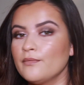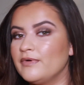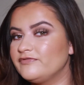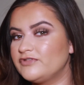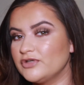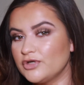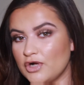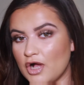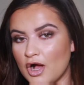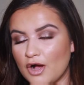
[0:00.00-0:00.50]
We've
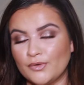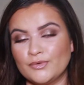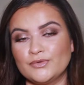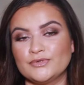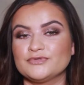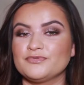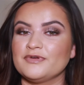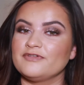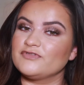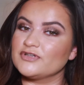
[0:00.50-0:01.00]
done
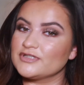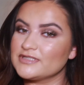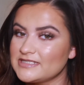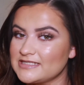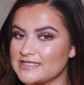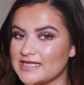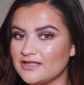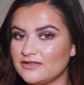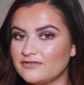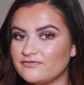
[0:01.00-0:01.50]
gold, we've done
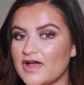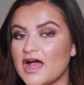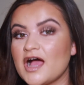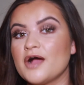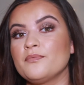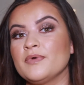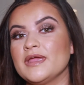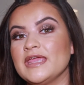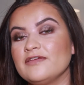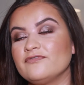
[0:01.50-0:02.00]
silver,
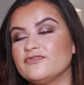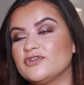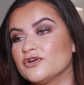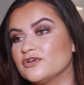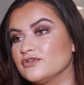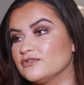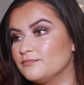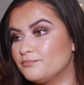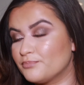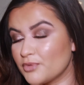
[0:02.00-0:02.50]
we've
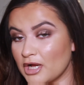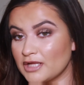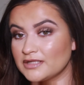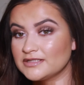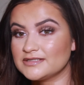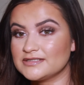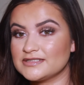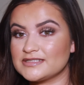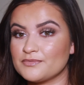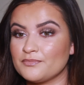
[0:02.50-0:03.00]
done
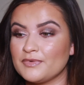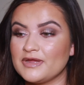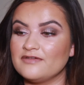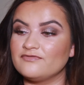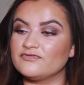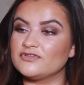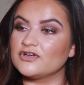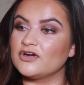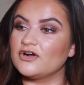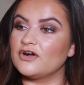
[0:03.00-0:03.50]
bronze,
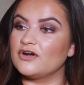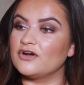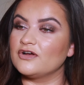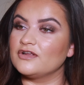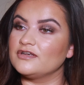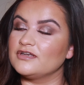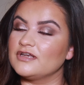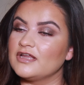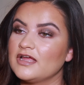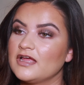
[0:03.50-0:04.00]
we've
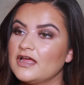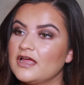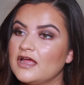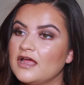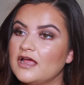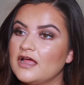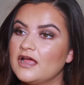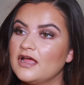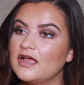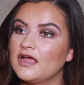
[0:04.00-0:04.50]
done
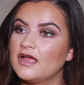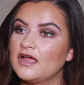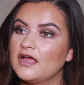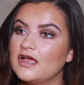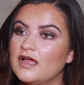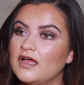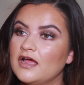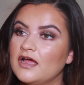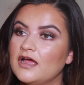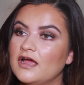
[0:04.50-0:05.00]

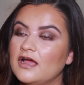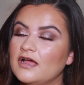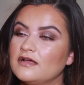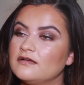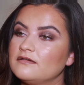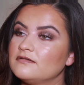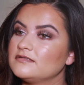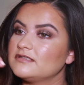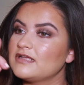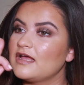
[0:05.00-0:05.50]

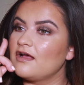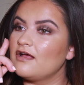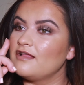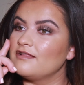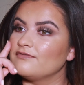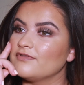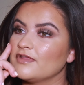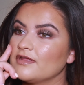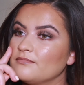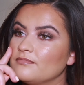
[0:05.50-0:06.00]
is that all
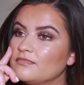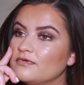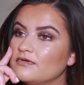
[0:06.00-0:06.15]
of them?